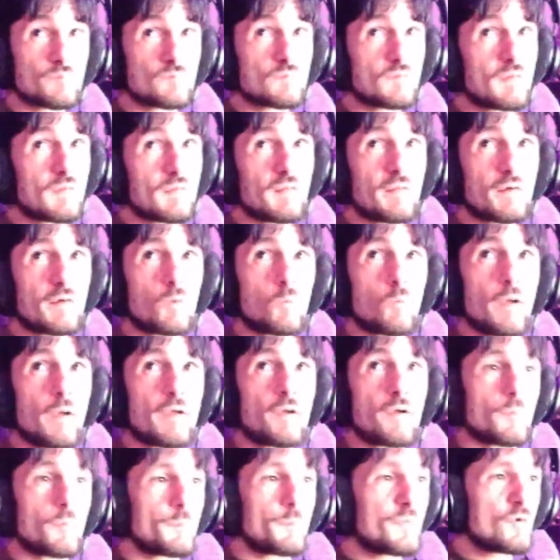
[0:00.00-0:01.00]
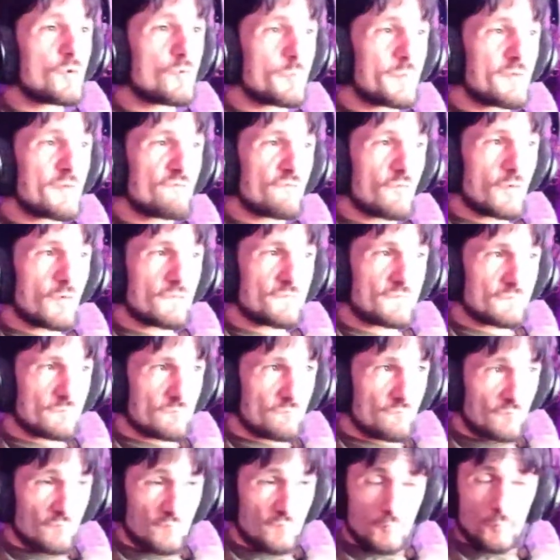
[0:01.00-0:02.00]
click away or mute me for
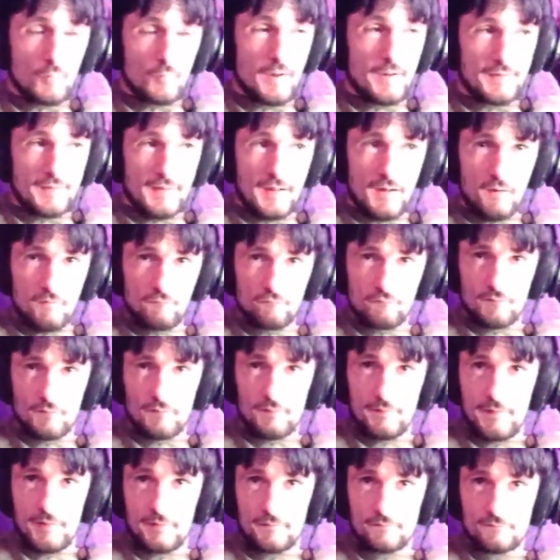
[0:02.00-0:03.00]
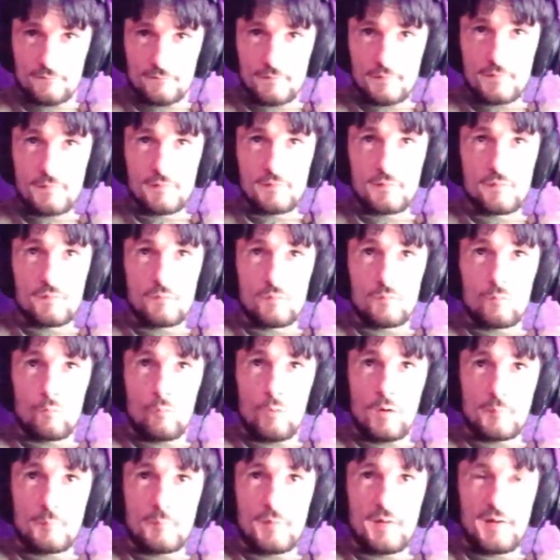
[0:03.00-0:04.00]
right now for the next
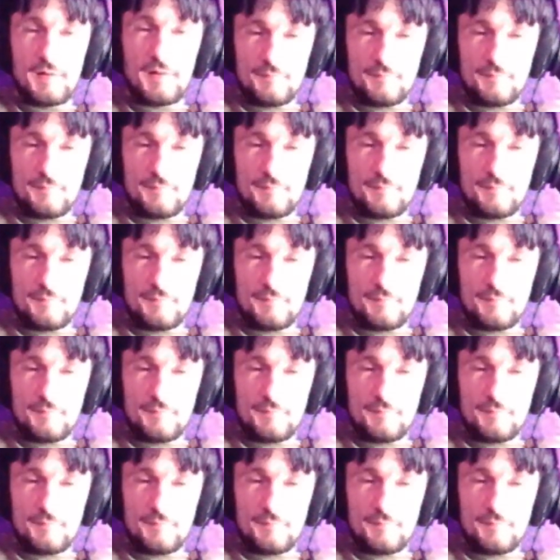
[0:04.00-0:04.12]
1 minute.